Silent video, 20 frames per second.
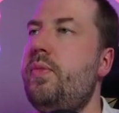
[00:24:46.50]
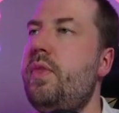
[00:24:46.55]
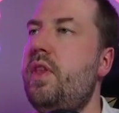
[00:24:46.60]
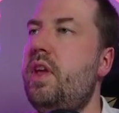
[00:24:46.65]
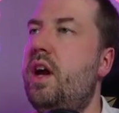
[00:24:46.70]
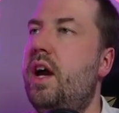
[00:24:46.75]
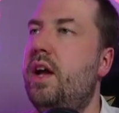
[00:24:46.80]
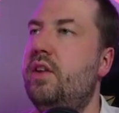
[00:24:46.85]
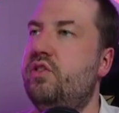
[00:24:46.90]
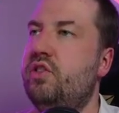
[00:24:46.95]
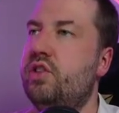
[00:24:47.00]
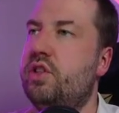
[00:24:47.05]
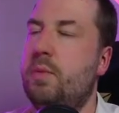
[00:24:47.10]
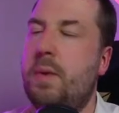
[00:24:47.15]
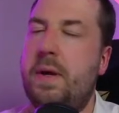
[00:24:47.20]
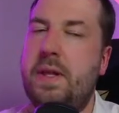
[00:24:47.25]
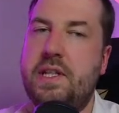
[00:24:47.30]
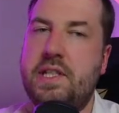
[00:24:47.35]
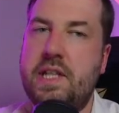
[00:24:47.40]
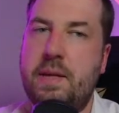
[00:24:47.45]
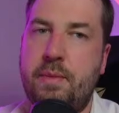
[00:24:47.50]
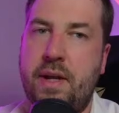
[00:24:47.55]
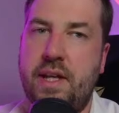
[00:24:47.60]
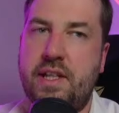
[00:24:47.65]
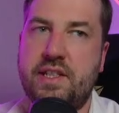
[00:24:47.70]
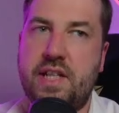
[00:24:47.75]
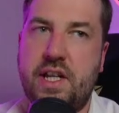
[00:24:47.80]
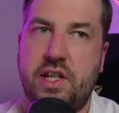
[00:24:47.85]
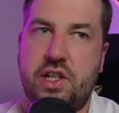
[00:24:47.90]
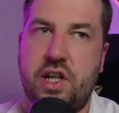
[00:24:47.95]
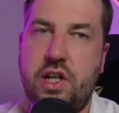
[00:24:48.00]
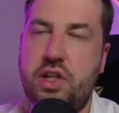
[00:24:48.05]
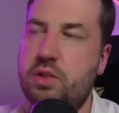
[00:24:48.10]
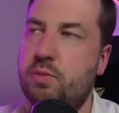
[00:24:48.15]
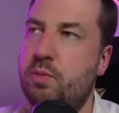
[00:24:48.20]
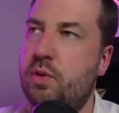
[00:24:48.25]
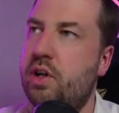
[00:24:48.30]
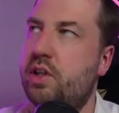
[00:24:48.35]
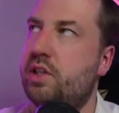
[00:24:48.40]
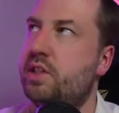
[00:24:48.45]
just the way that template instantiation
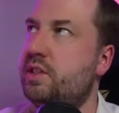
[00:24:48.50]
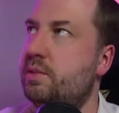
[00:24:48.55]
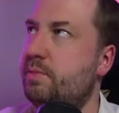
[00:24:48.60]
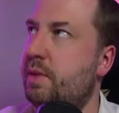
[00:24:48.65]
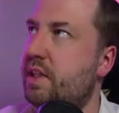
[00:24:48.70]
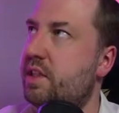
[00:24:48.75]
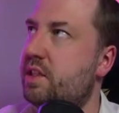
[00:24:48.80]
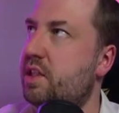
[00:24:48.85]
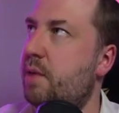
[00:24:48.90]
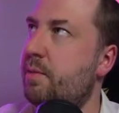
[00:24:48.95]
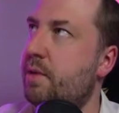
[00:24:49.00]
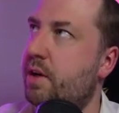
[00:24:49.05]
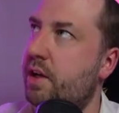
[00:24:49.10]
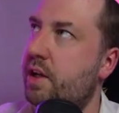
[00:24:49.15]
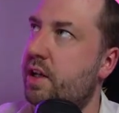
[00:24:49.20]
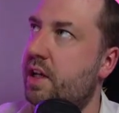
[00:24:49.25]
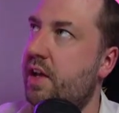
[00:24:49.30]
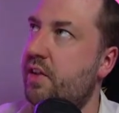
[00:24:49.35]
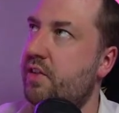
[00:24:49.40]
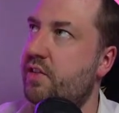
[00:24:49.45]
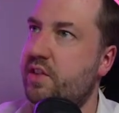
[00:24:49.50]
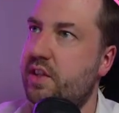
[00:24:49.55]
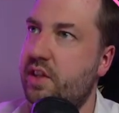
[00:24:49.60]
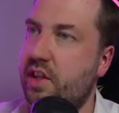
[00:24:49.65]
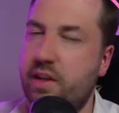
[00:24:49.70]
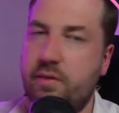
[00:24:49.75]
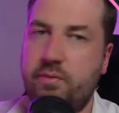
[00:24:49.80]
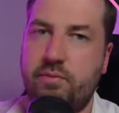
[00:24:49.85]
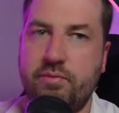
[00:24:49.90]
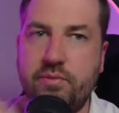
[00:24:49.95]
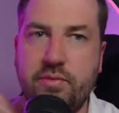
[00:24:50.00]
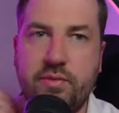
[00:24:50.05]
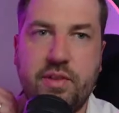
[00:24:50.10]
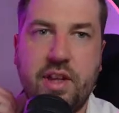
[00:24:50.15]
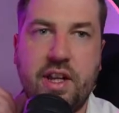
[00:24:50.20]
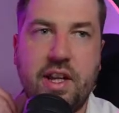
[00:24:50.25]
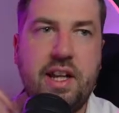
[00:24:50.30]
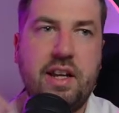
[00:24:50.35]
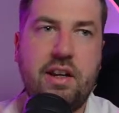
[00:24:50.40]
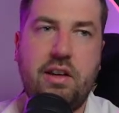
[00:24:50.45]
works is by the time it kind of gets to the
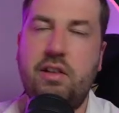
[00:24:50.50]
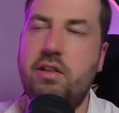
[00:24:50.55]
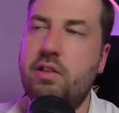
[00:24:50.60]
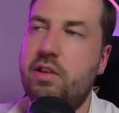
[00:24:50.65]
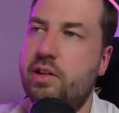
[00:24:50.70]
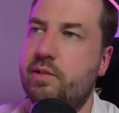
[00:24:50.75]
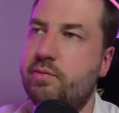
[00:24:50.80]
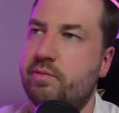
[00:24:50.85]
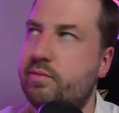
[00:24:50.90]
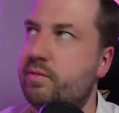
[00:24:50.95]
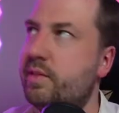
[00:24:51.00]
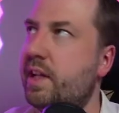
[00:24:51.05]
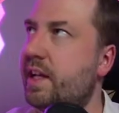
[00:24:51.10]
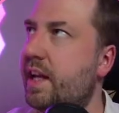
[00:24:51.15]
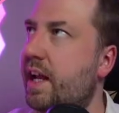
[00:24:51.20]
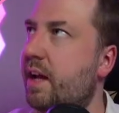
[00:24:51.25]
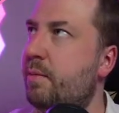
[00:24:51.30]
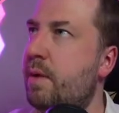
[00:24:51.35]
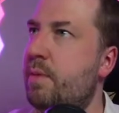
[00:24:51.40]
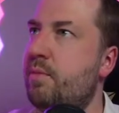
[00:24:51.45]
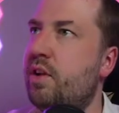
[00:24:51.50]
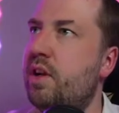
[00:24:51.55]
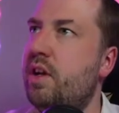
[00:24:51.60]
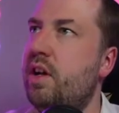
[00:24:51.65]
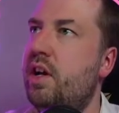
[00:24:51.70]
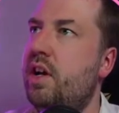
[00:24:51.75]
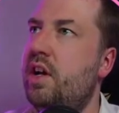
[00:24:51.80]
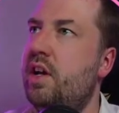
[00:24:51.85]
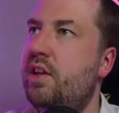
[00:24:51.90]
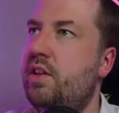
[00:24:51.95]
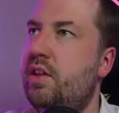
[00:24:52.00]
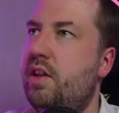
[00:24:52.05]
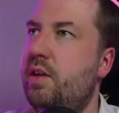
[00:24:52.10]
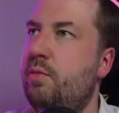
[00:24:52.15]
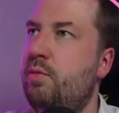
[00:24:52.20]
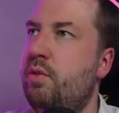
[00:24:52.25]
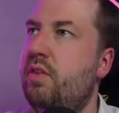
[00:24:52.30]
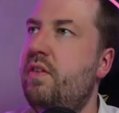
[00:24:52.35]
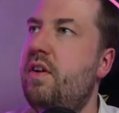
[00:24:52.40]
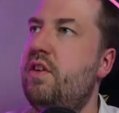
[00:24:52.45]
linker and laid out in memory, it will
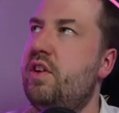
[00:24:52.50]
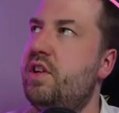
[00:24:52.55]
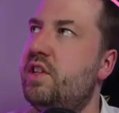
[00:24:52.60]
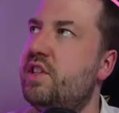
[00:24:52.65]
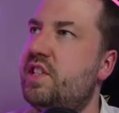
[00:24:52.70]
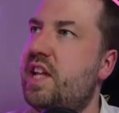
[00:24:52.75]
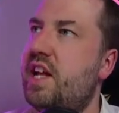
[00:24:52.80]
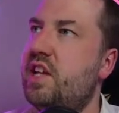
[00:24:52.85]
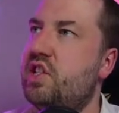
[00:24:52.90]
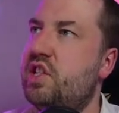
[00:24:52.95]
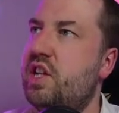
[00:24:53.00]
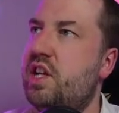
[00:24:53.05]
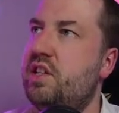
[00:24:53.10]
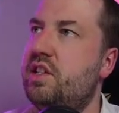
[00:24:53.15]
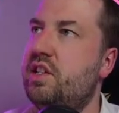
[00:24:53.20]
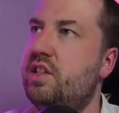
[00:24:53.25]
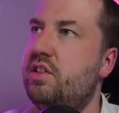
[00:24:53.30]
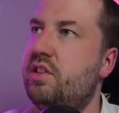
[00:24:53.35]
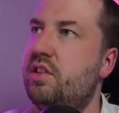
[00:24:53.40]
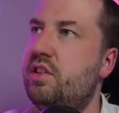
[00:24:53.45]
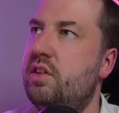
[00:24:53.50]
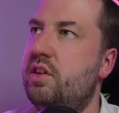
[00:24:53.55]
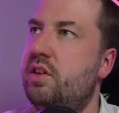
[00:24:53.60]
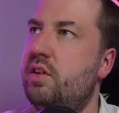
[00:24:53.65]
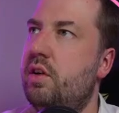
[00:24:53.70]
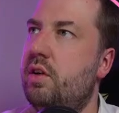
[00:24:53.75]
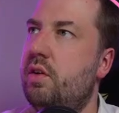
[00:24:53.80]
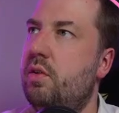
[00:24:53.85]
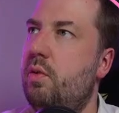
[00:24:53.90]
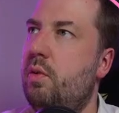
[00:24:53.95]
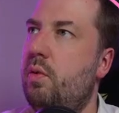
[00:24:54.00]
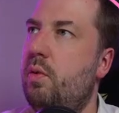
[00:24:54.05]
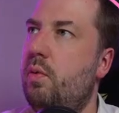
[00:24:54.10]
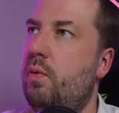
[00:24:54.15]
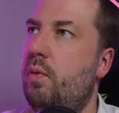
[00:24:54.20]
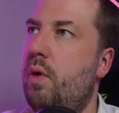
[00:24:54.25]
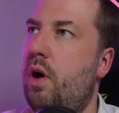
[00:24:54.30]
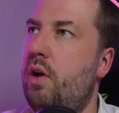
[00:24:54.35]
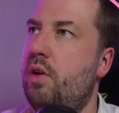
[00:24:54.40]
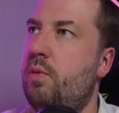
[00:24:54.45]
have only instantiated,
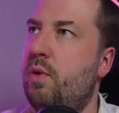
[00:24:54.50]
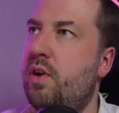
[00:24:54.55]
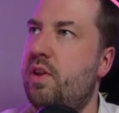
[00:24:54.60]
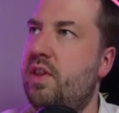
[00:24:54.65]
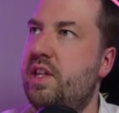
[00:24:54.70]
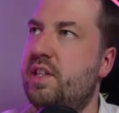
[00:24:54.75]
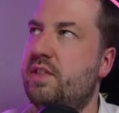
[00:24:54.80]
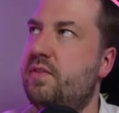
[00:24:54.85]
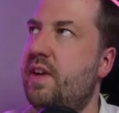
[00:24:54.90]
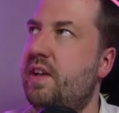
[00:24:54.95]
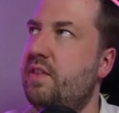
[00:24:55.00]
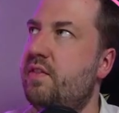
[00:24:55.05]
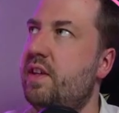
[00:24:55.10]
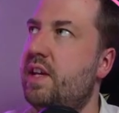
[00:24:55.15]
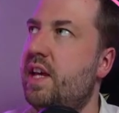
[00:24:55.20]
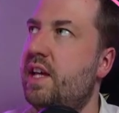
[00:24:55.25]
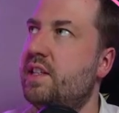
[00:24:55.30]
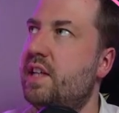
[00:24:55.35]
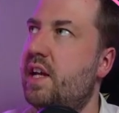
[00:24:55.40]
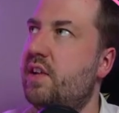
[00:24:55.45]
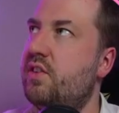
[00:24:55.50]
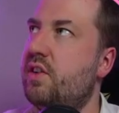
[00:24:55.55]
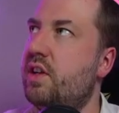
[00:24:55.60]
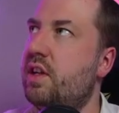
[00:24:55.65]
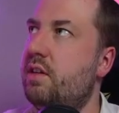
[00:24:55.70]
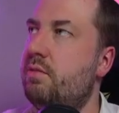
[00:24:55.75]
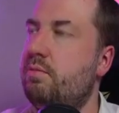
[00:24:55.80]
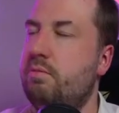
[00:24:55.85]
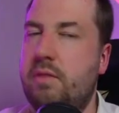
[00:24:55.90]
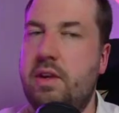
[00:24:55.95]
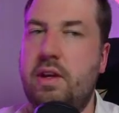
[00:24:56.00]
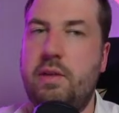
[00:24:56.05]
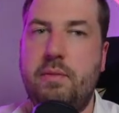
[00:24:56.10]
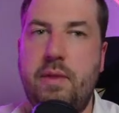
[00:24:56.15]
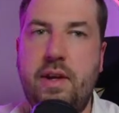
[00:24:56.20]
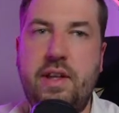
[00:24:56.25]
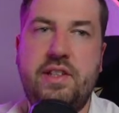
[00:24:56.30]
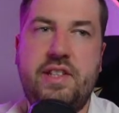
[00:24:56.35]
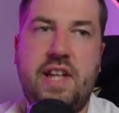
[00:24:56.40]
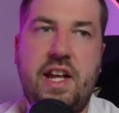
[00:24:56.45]
only one of these effectively gets actually
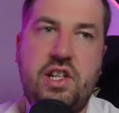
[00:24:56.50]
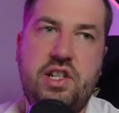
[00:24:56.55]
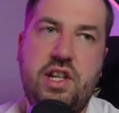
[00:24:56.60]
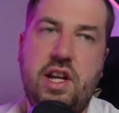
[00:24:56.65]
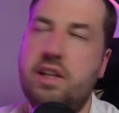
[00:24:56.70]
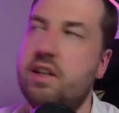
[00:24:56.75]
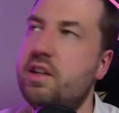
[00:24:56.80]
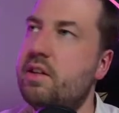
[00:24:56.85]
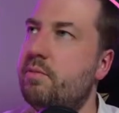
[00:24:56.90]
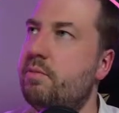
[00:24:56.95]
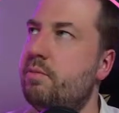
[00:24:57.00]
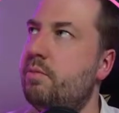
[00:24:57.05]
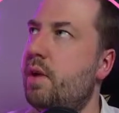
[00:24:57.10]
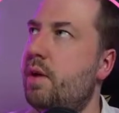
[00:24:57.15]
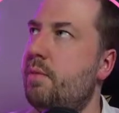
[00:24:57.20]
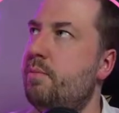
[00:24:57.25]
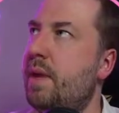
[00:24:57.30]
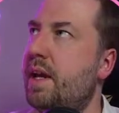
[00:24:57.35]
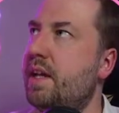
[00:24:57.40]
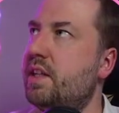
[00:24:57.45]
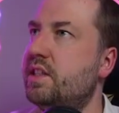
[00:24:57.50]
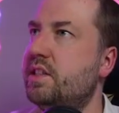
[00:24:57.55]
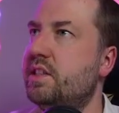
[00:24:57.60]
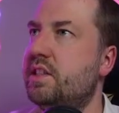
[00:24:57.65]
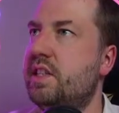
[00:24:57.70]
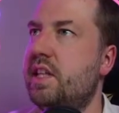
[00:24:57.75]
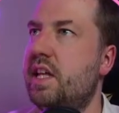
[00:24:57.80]
instantiated and baked into the